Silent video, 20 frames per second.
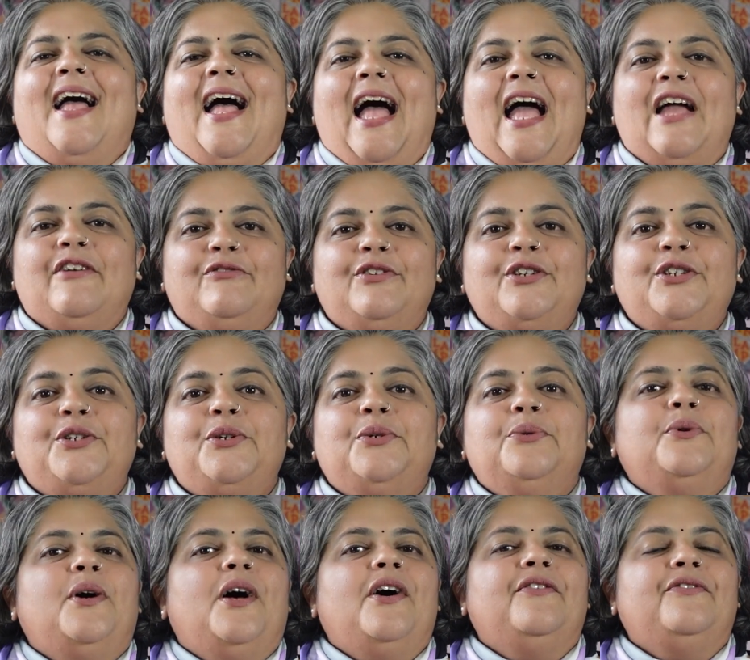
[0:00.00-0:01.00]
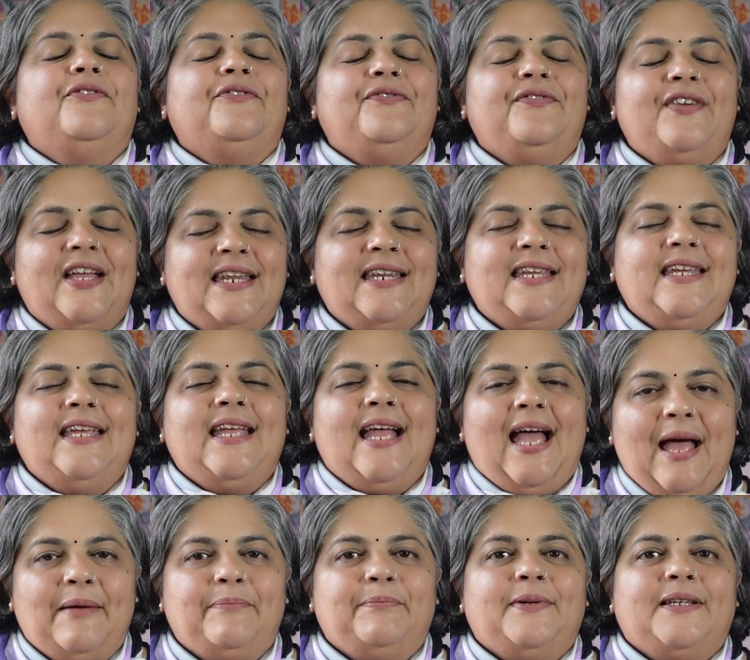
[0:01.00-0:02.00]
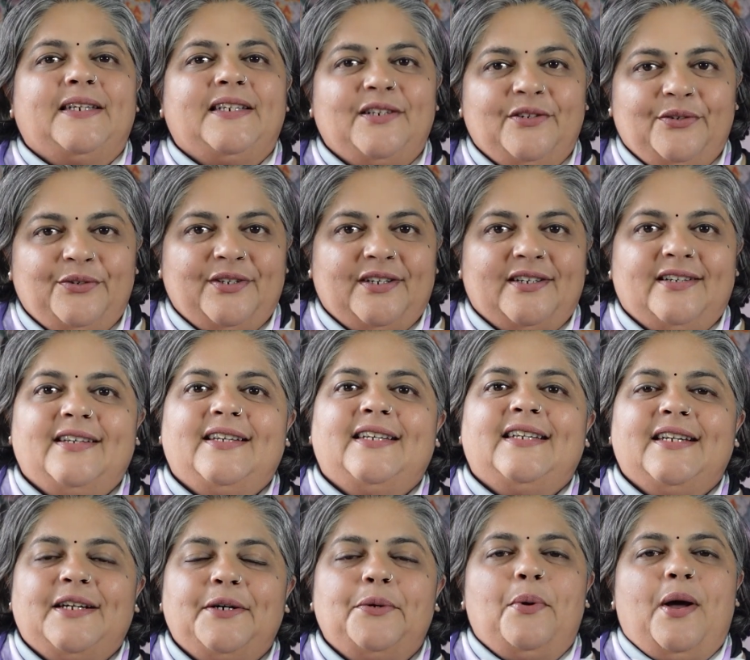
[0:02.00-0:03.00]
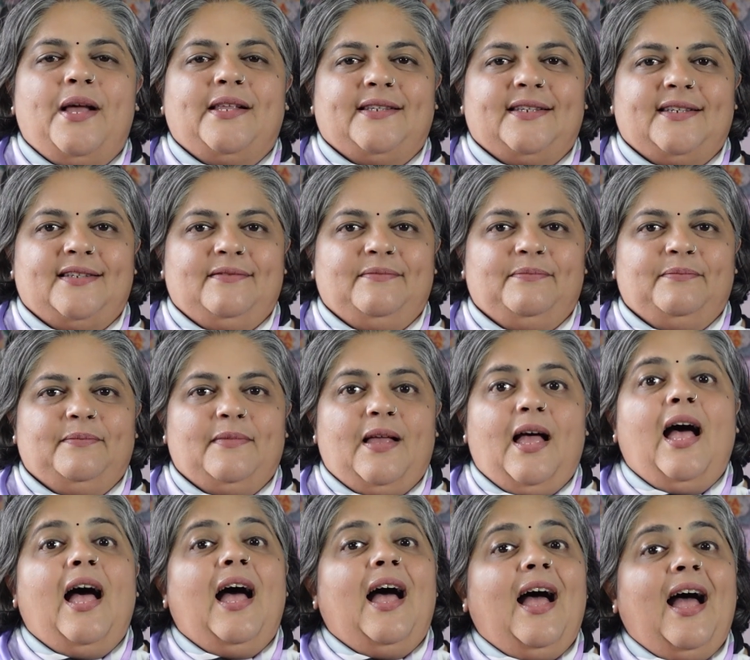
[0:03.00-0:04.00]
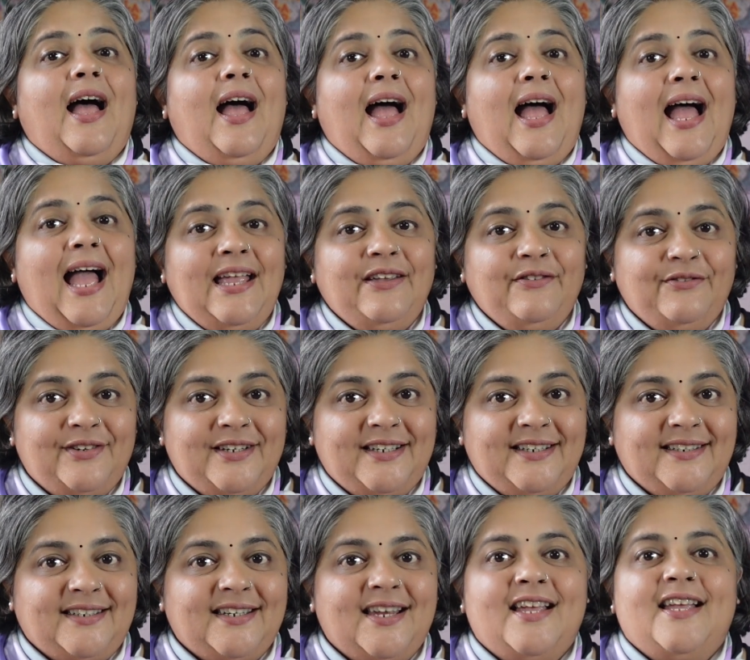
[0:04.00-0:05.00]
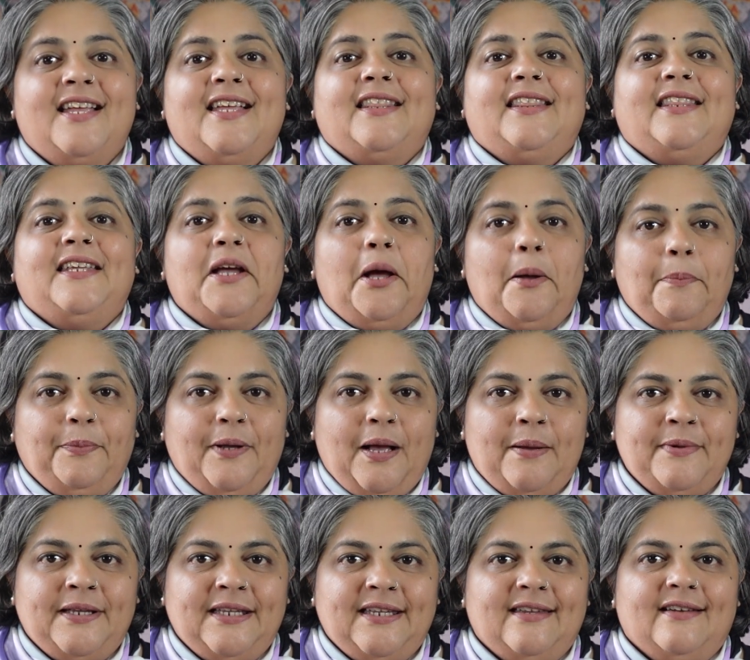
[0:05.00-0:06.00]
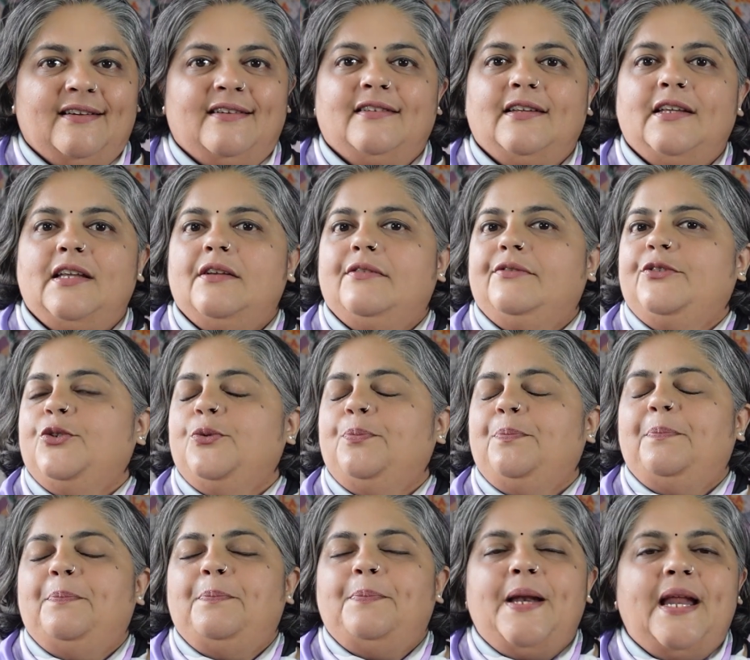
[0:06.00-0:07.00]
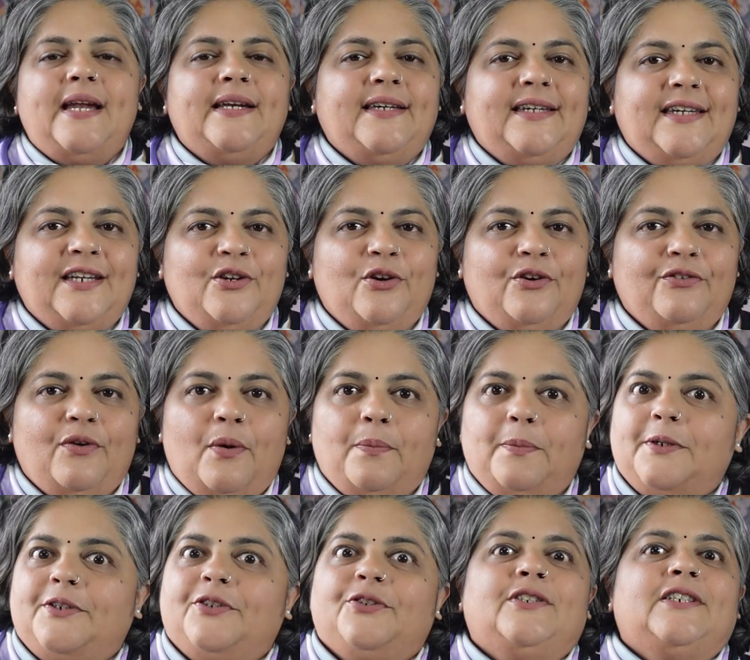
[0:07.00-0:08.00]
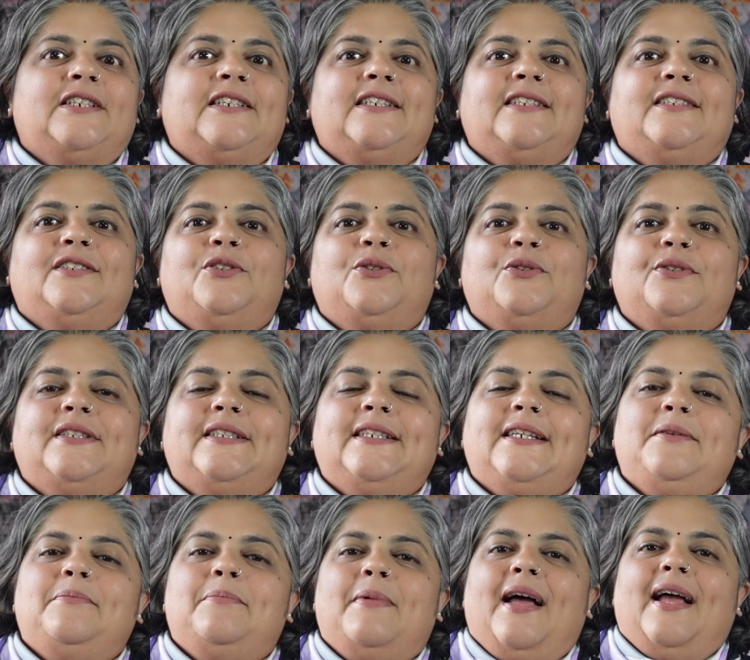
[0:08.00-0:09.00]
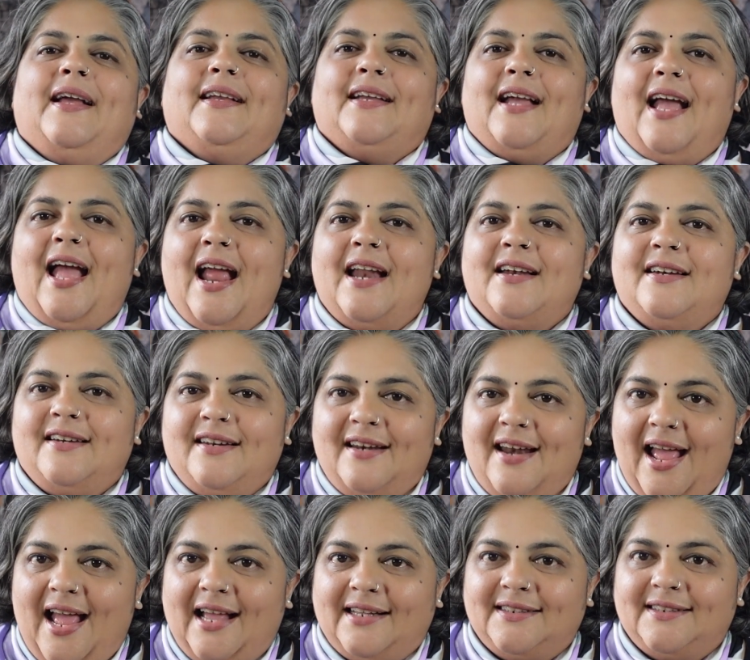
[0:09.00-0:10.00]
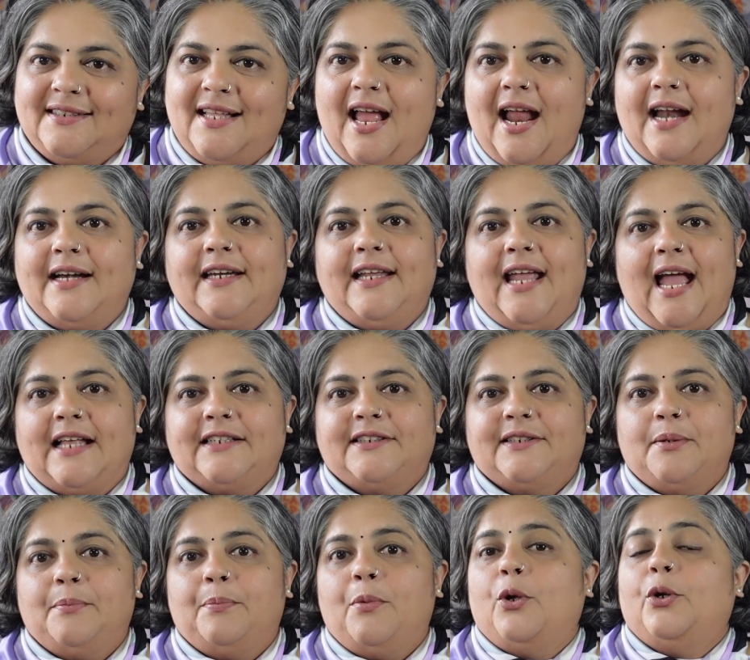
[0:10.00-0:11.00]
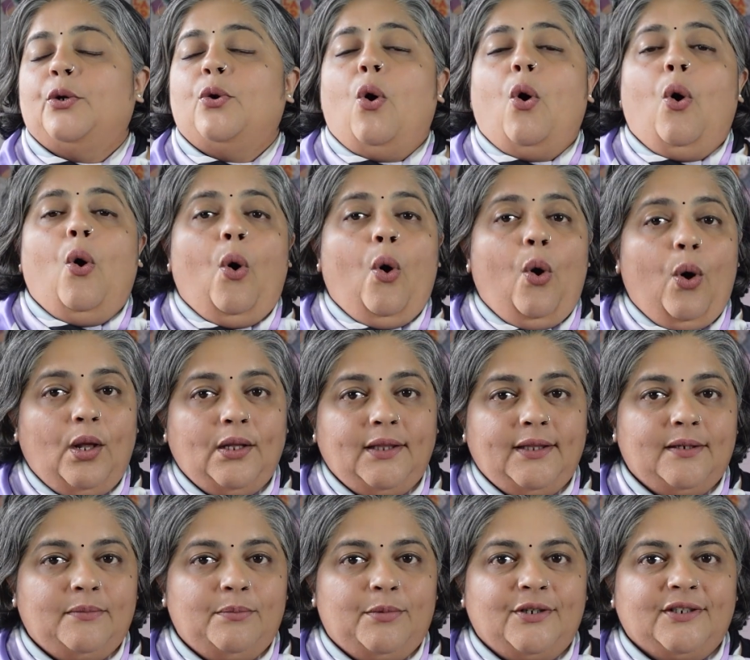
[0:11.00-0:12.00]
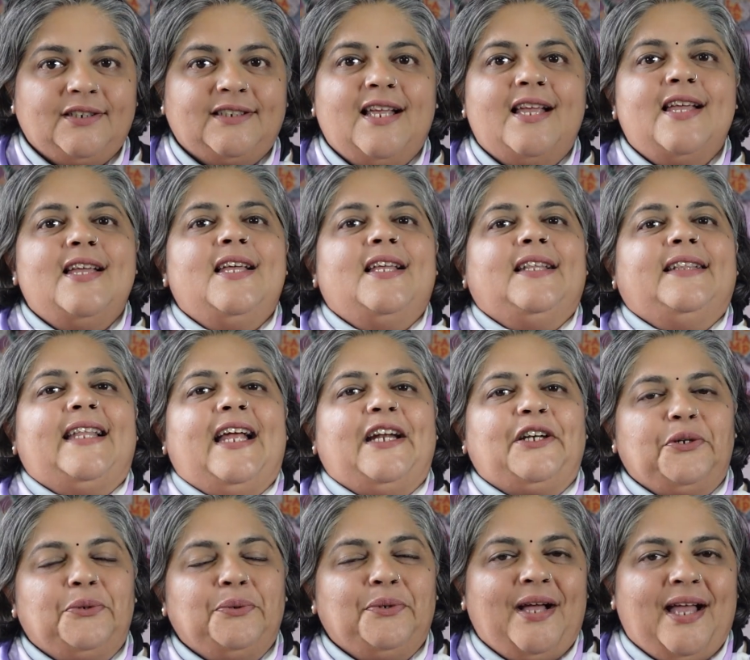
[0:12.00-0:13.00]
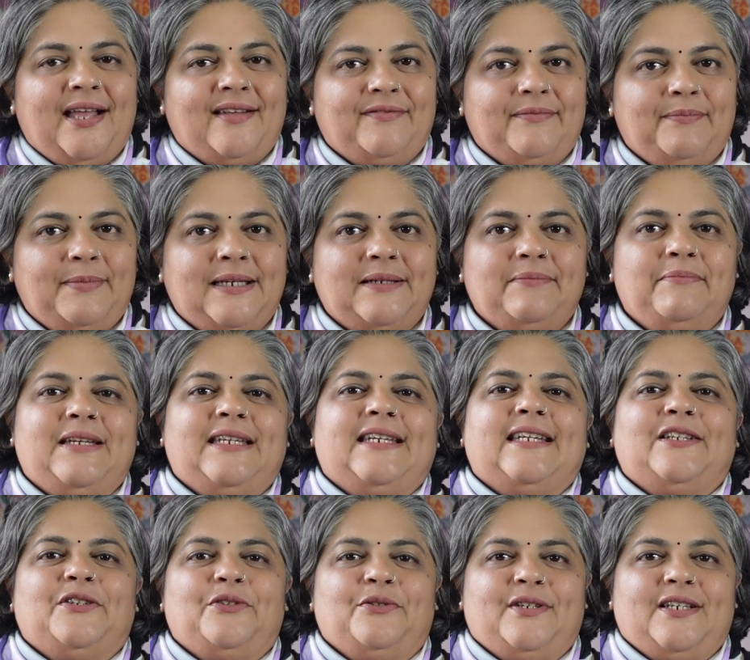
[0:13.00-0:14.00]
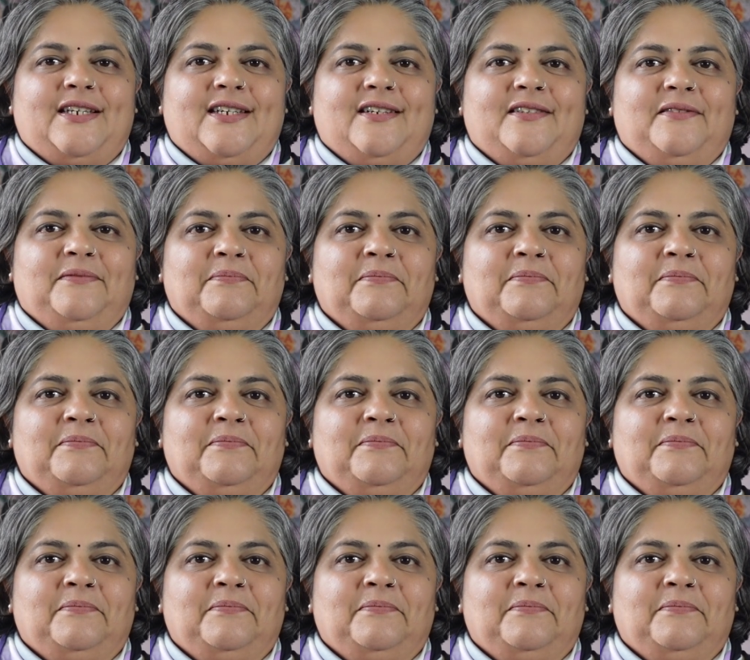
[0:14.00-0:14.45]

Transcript: I wish you a very happy new year in advance. I wish the upcoming year gives you plenty of opportunities to sit back and relax and catch up on all the books that you have been meaning to read.